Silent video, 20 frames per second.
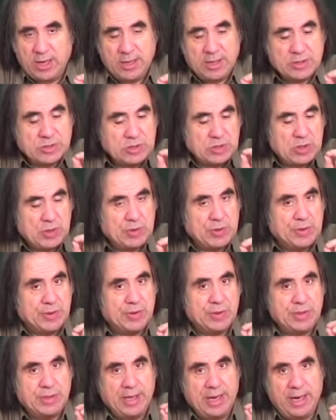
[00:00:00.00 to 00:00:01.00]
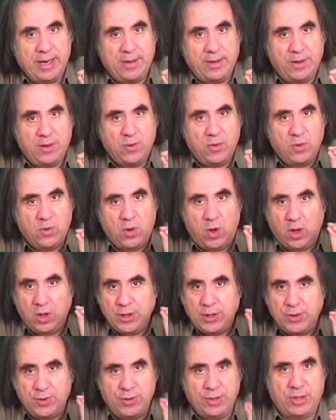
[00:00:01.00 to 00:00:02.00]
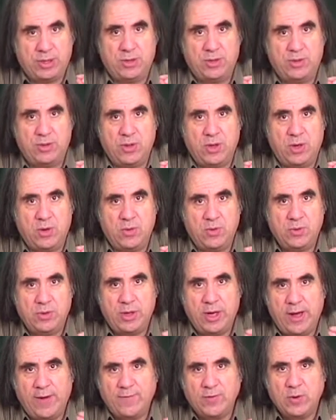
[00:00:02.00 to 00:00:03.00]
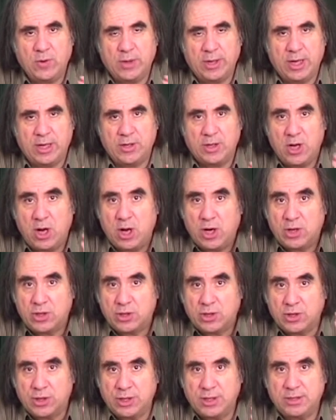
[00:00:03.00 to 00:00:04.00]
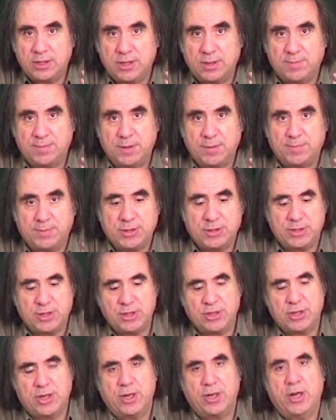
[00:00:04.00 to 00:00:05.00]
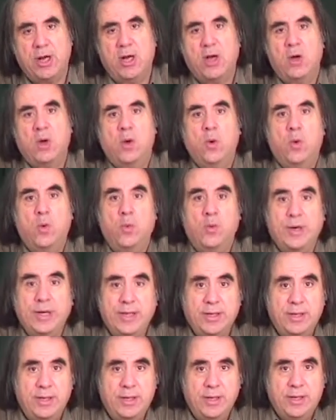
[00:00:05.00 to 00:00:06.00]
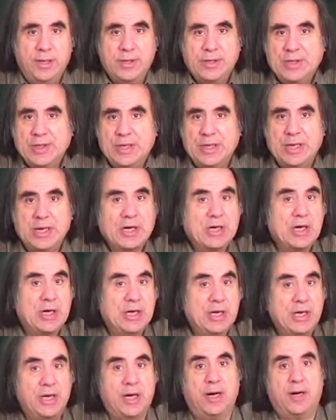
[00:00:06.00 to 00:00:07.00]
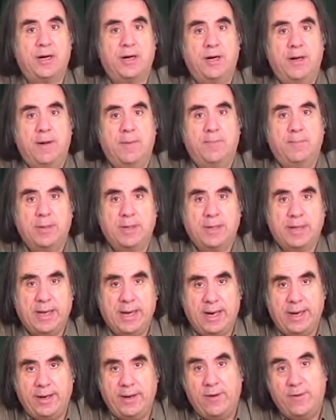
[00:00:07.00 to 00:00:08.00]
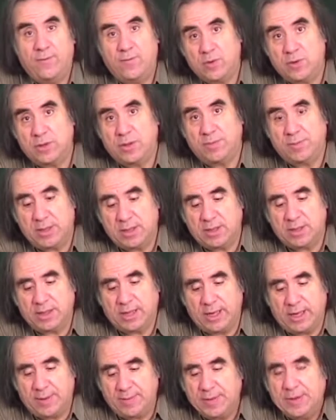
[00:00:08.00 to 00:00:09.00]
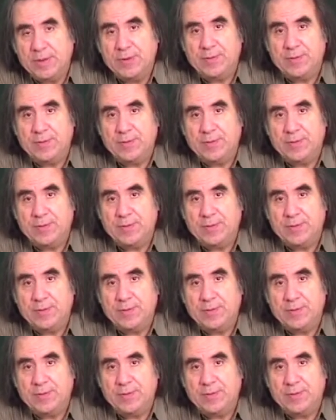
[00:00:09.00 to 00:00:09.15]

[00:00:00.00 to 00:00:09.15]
So then all you need to know, you have to get a reasonable position with the clear plan for the middle game.